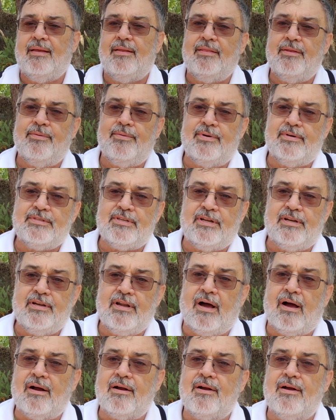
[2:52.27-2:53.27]
there was a
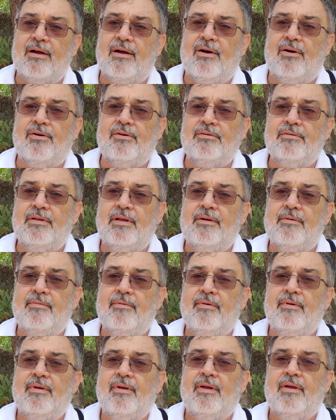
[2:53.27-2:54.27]
knock on
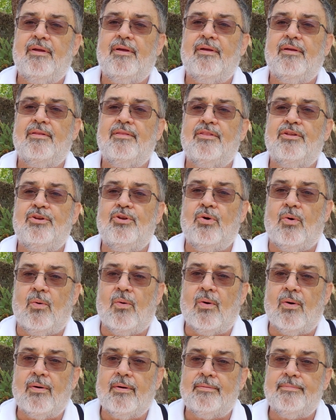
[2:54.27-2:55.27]
the
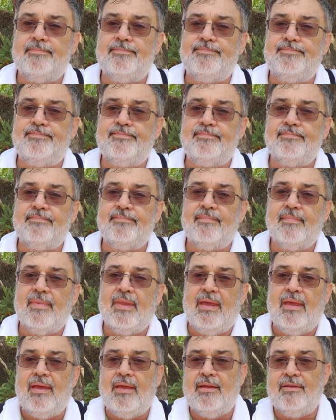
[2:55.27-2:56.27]
door.
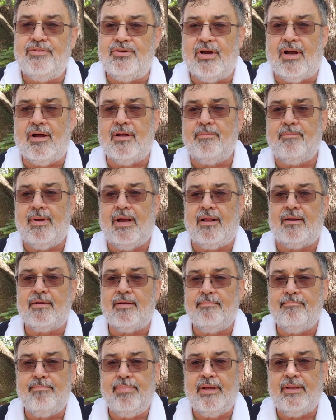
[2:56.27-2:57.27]
John
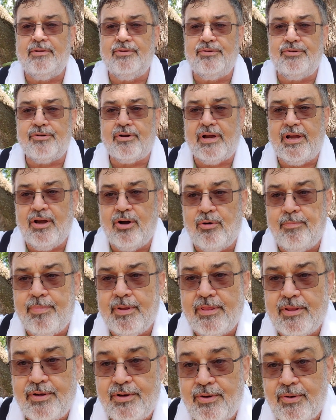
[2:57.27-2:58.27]
Malcolm Pittendray
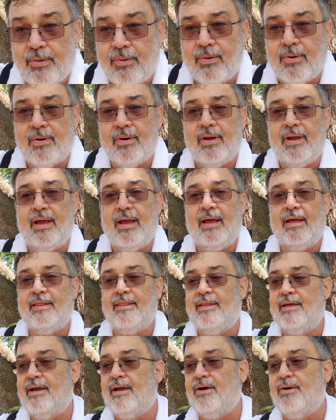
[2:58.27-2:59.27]
opened the door,
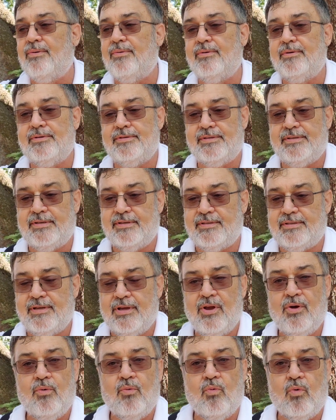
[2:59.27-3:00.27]
and there was this
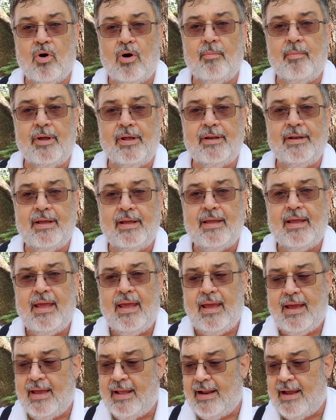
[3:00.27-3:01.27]
woman,
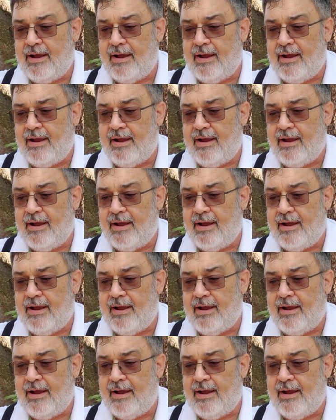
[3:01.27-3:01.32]
an